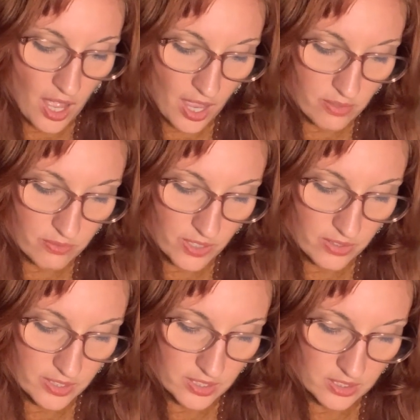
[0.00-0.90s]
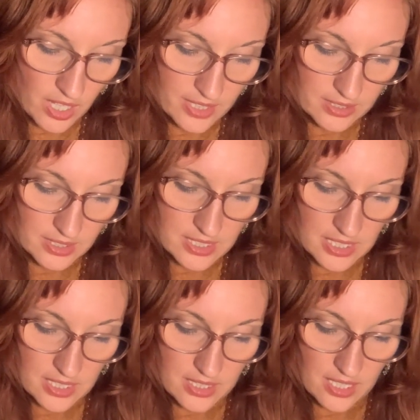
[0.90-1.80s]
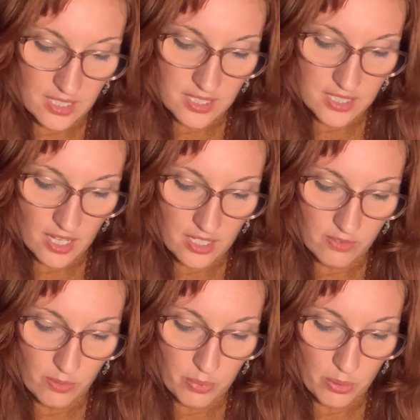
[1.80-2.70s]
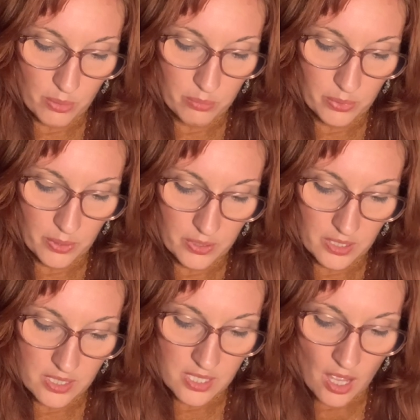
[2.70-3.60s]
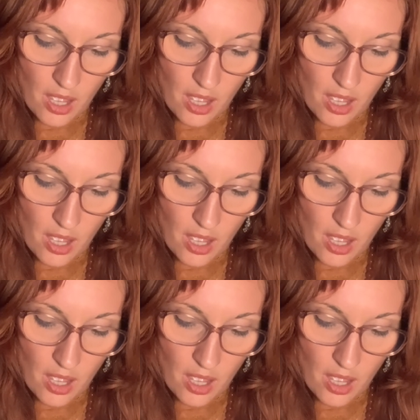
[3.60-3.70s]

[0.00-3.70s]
and very likely did, the inside of a pawnbroker's.